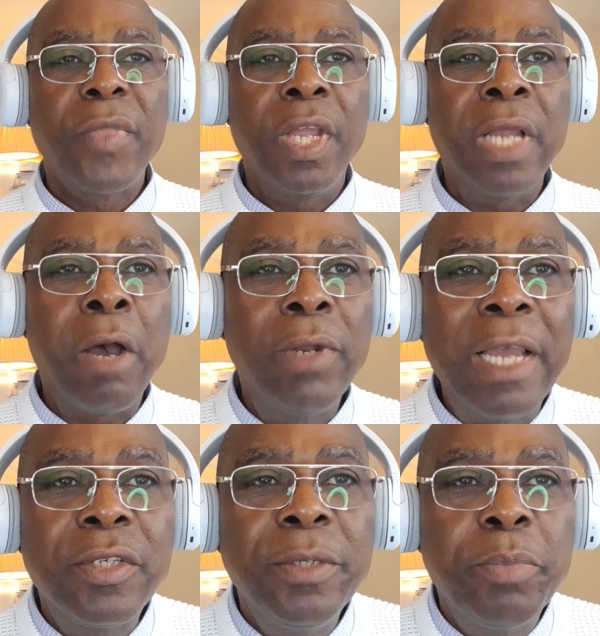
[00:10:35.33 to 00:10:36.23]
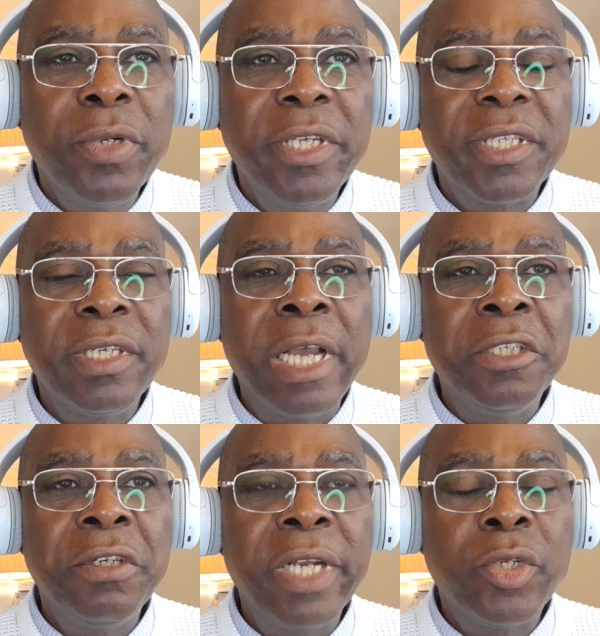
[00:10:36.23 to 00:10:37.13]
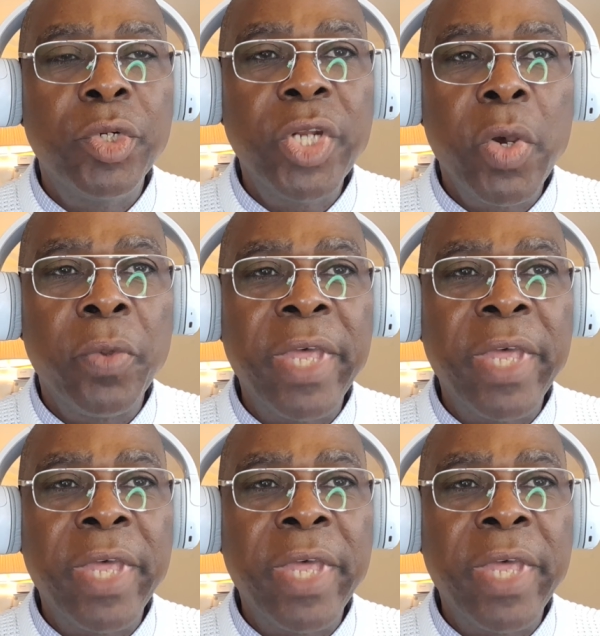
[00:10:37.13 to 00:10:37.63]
And I would like the police in Nigeria to know